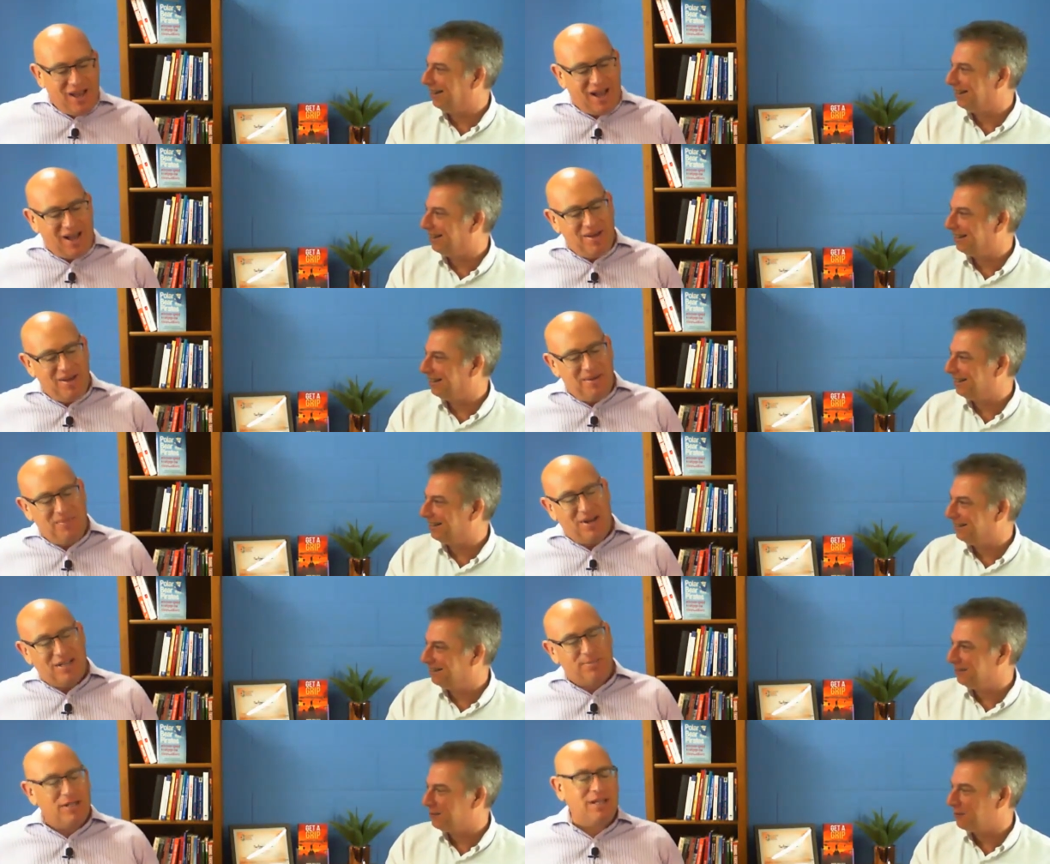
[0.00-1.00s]
Speaker 1: Um, I
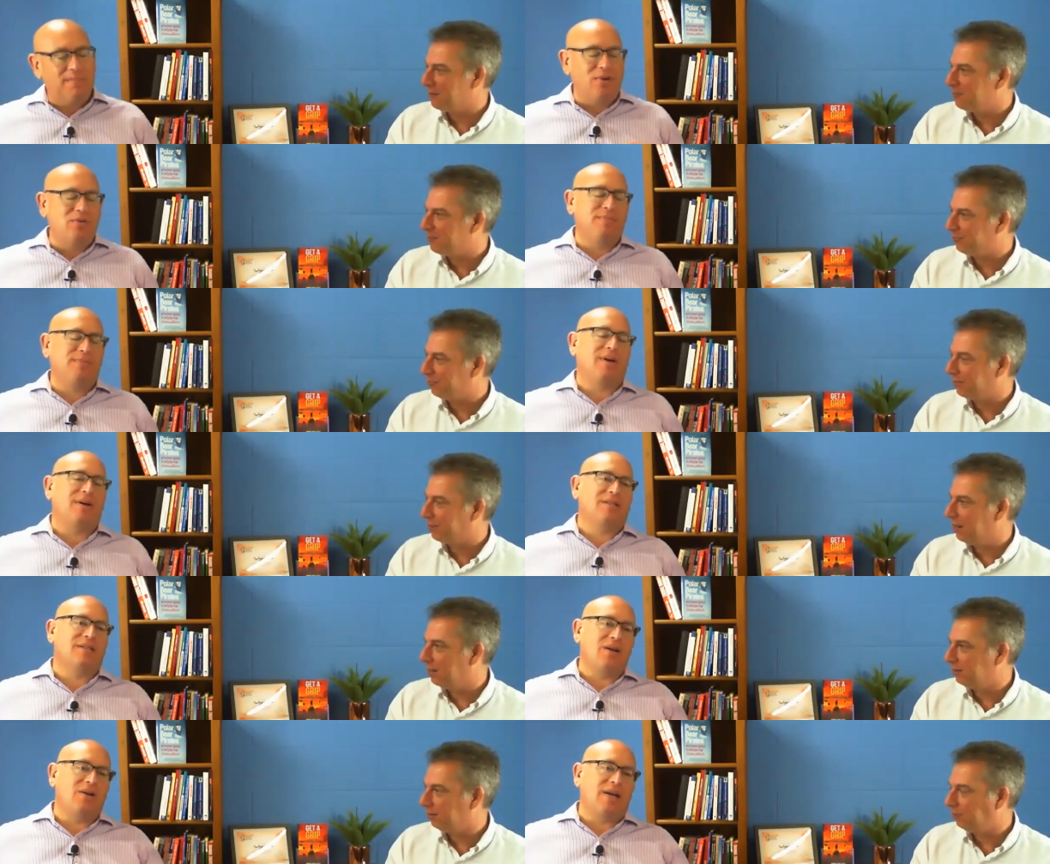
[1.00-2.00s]
suppose the important part is
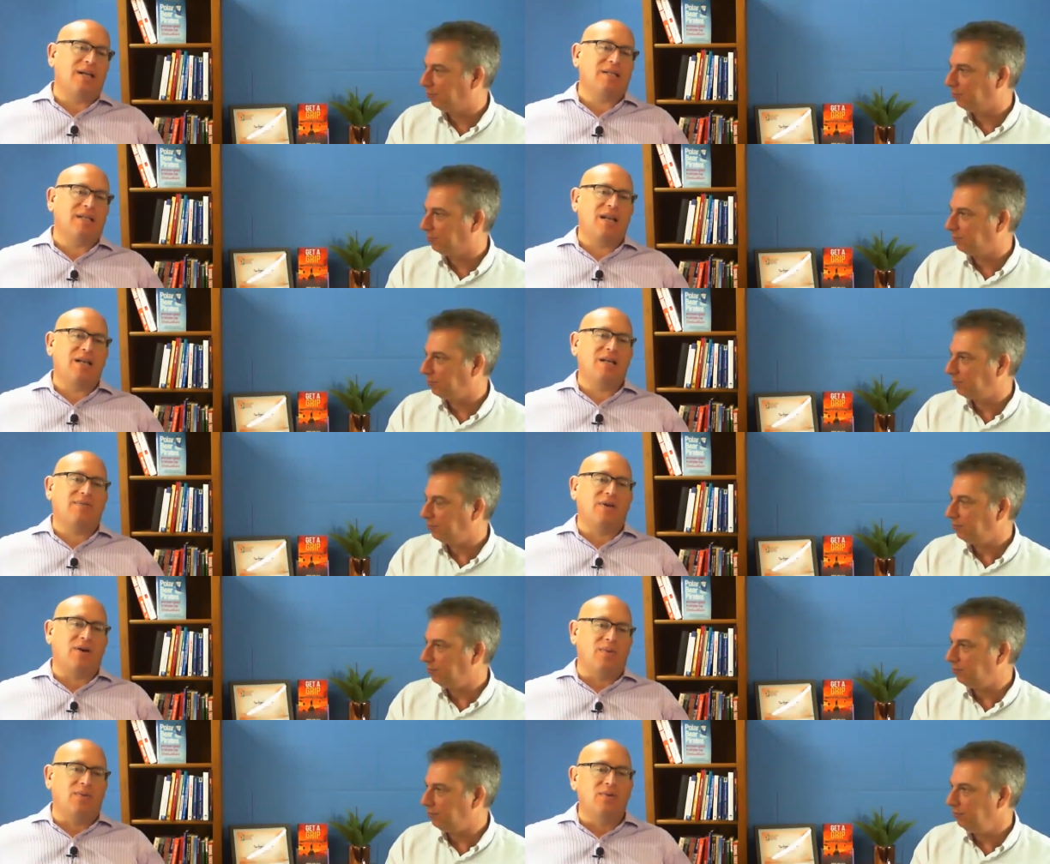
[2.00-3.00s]
don't get to the end of a
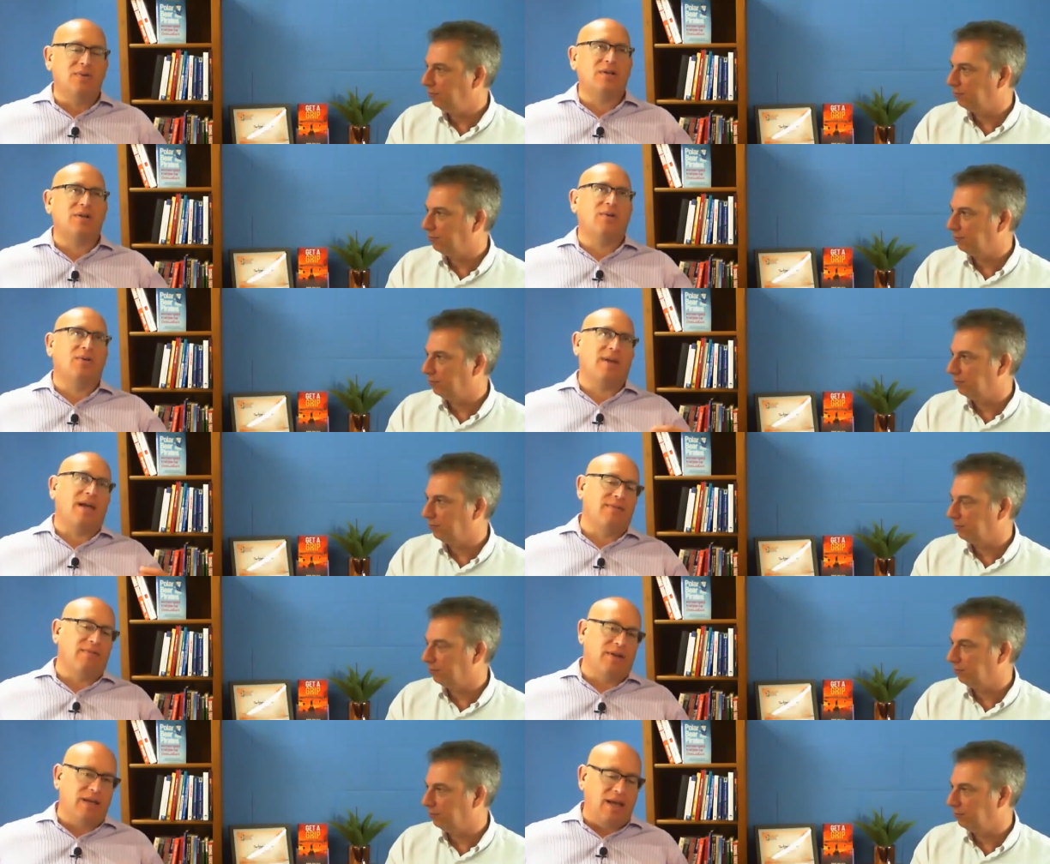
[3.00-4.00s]
quarter or the end
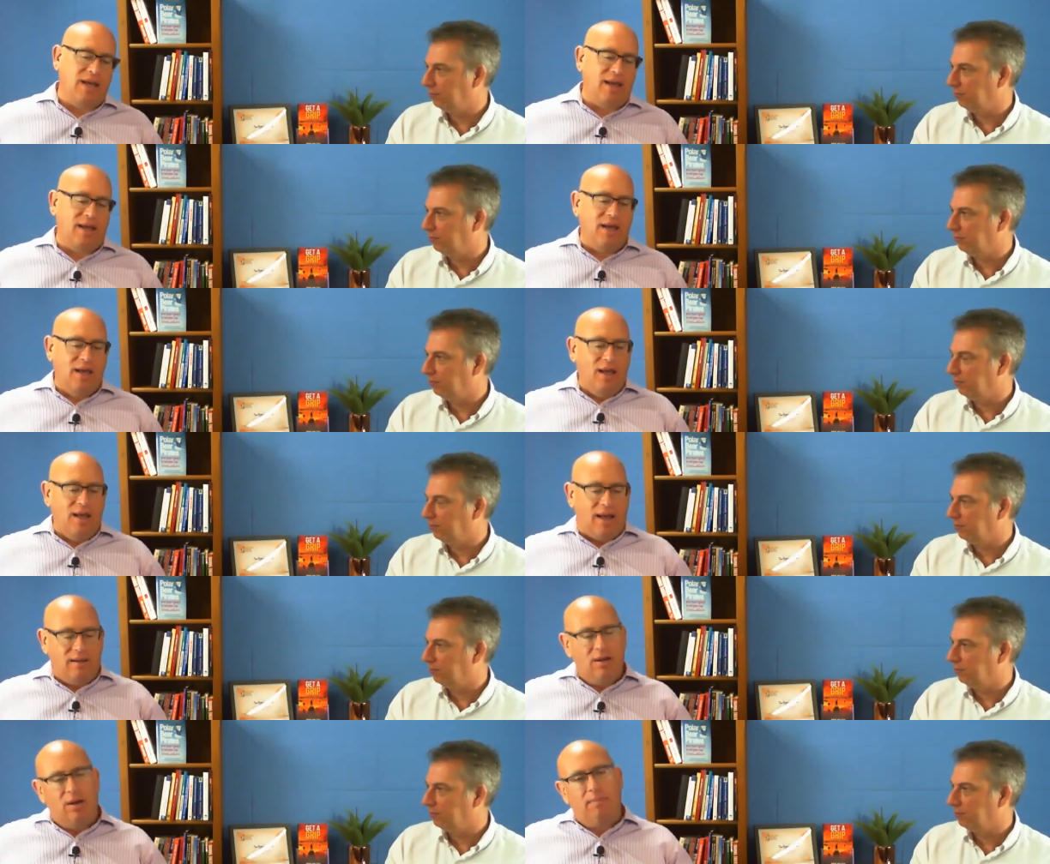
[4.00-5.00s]
of a year
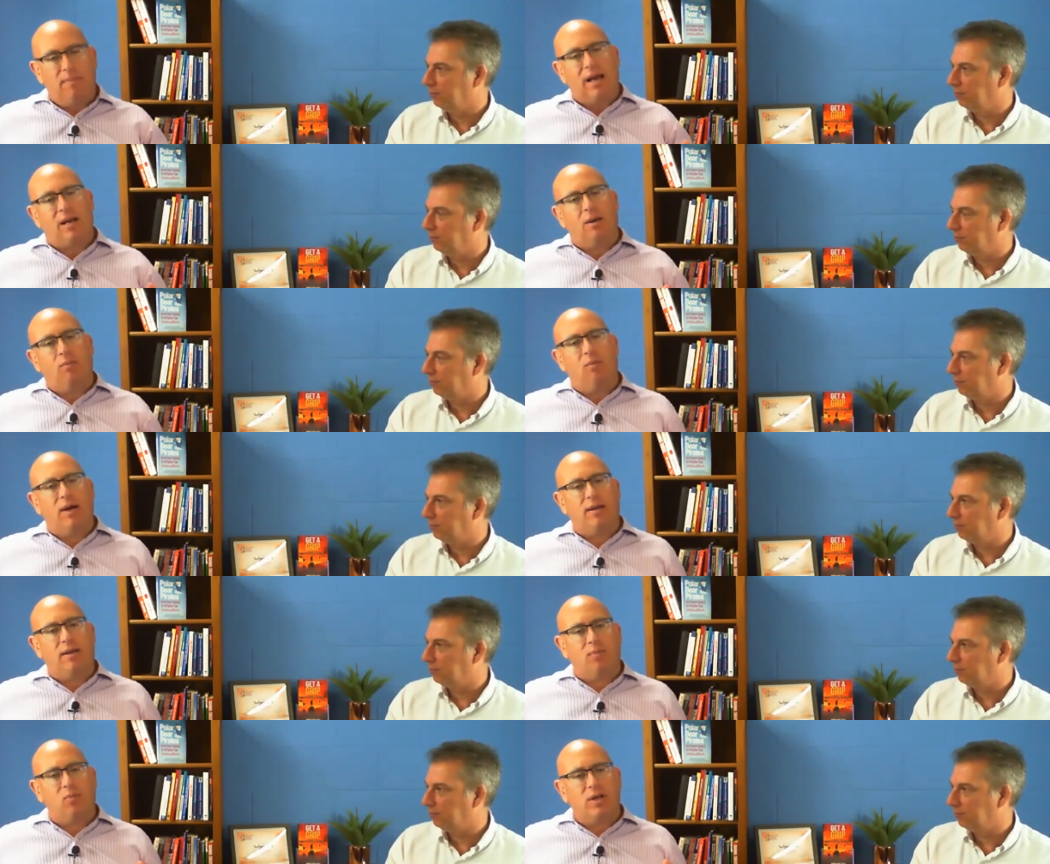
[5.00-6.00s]
and look back and where,
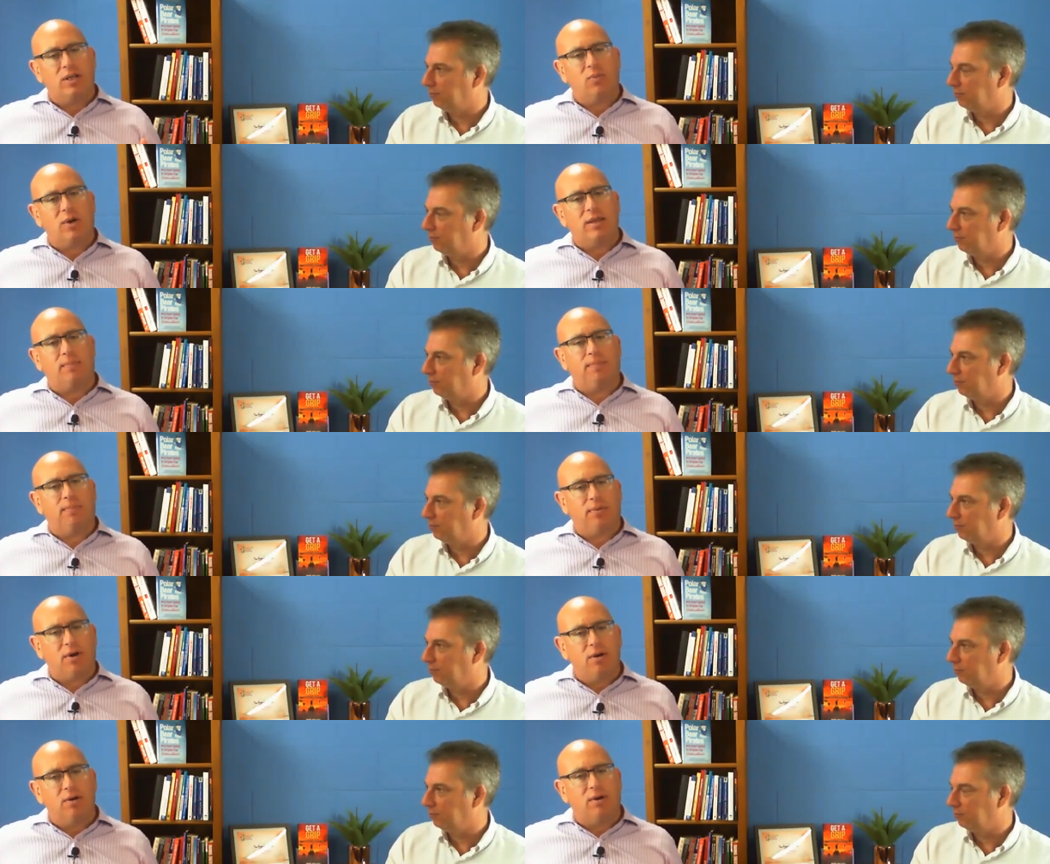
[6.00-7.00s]
wonder where the
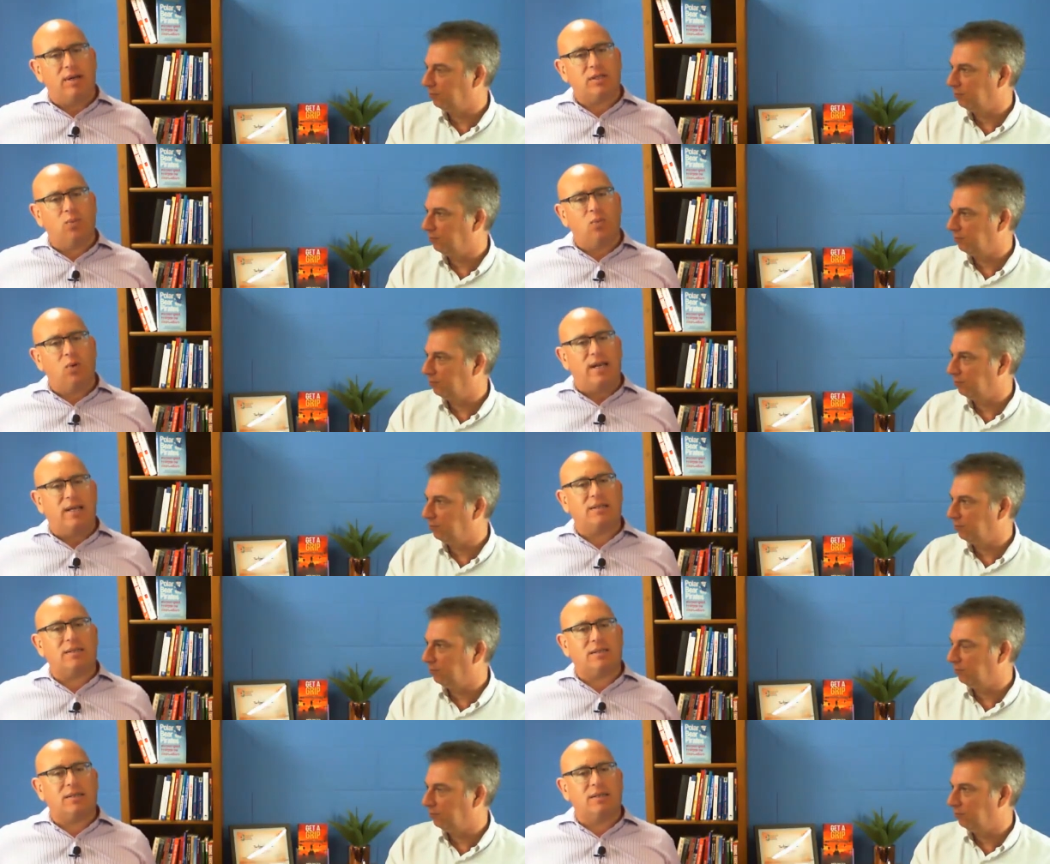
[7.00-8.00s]
progress
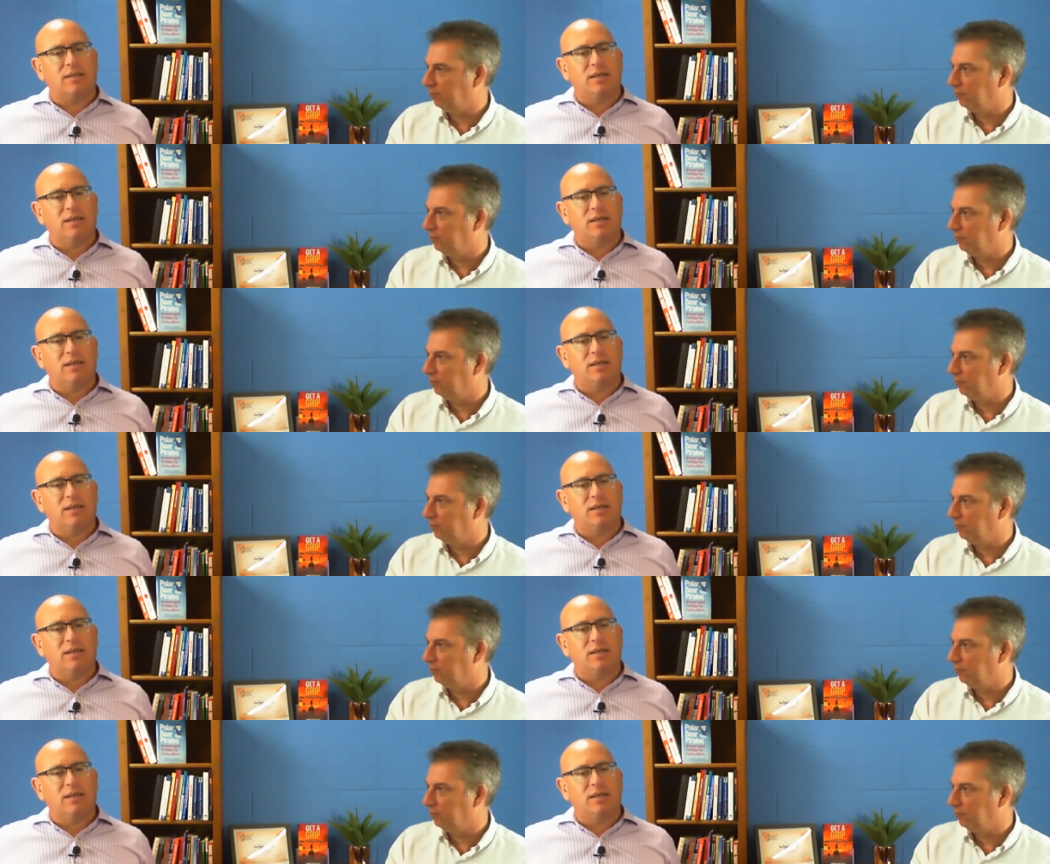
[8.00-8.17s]
went.